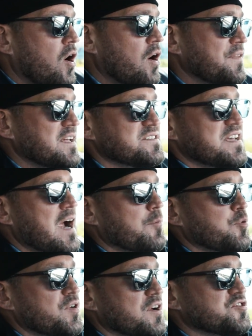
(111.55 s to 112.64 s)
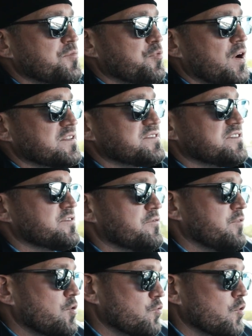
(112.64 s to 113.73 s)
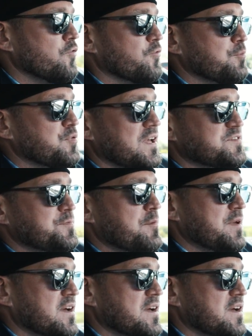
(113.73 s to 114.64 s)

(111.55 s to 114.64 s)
on the entire production process of roof replacement,